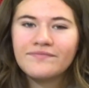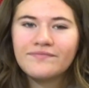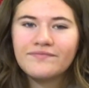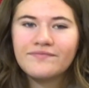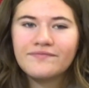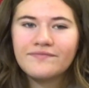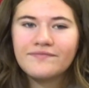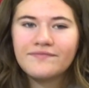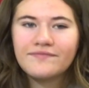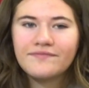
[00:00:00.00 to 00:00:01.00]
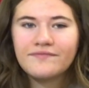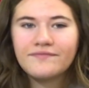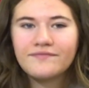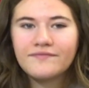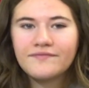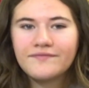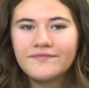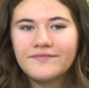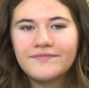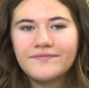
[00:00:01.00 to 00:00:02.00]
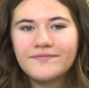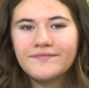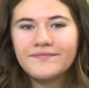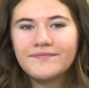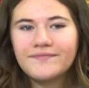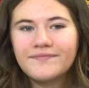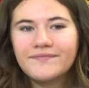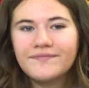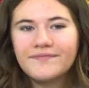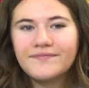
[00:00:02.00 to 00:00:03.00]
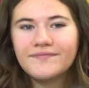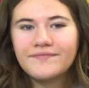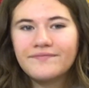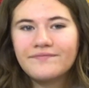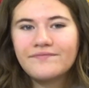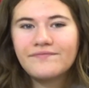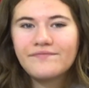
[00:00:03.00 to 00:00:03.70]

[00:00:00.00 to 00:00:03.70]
(silent)